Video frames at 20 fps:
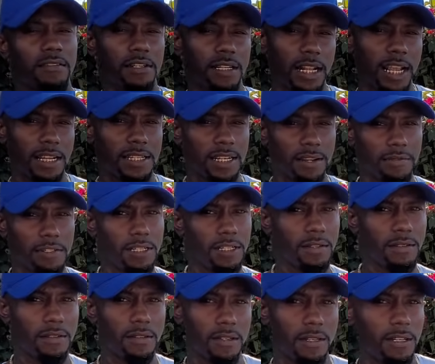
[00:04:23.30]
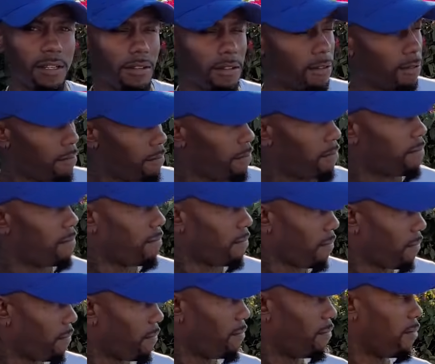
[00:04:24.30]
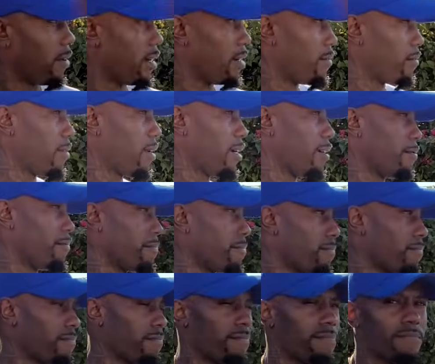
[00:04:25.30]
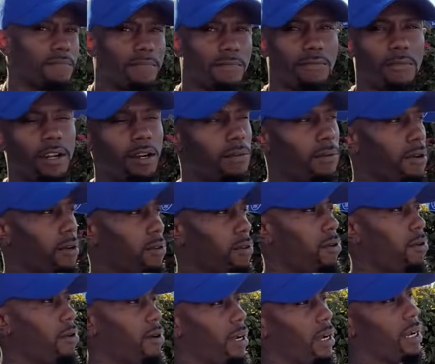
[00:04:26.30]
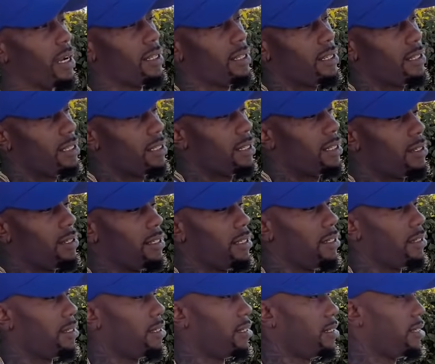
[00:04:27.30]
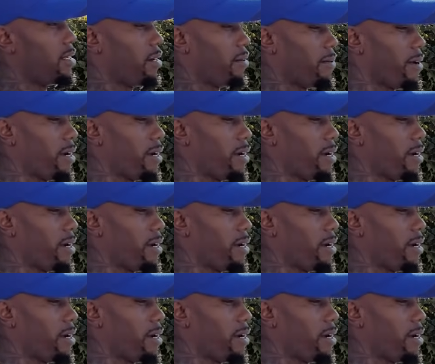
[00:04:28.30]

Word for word: July 17th. July 17th. Right around the corner. Right around the corner. I got this nigga right